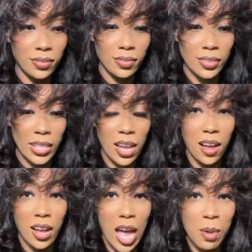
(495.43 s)

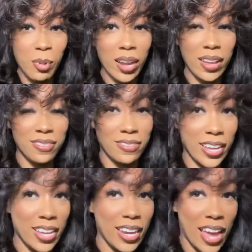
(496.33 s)
Y'all, I brought a
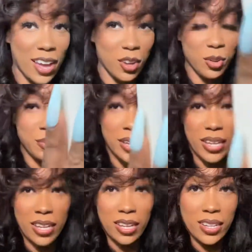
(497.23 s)
fan out,
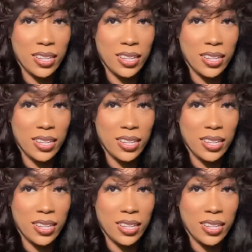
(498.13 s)
but